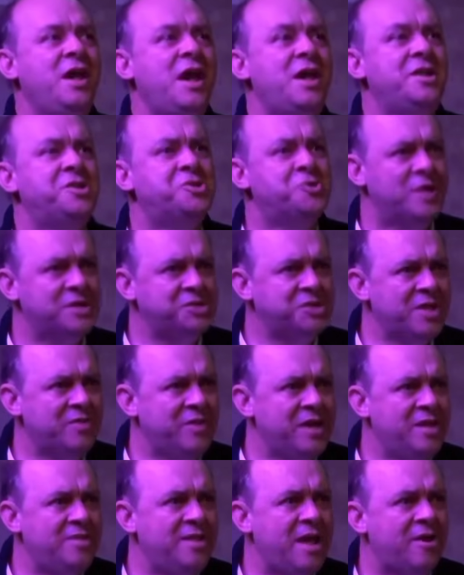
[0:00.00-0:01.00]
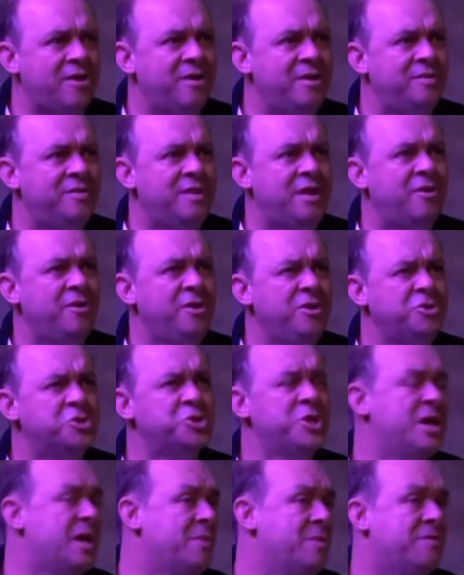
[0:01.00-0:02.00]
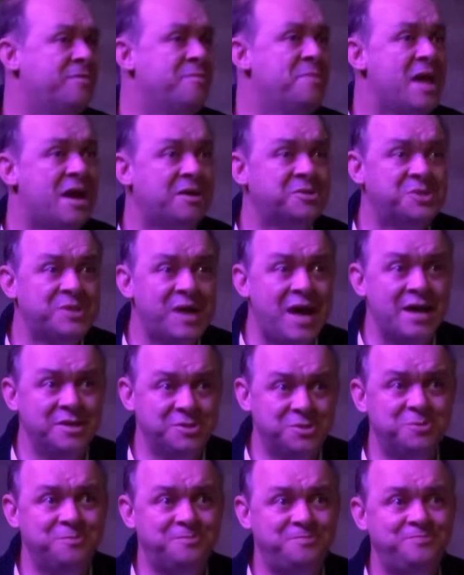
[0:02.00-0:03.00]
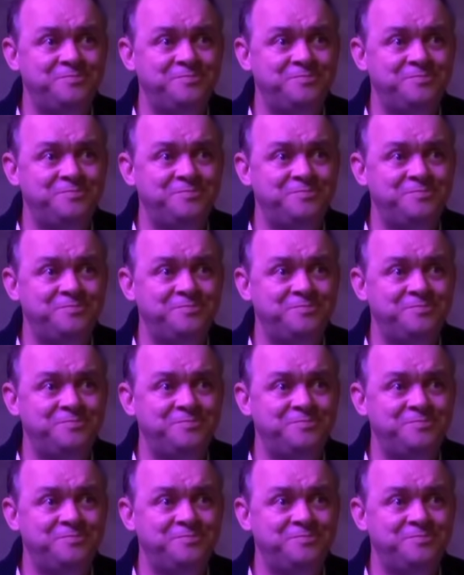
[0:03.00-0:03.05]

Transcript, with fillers: And interestingly, they are, they are usually coming from the outside.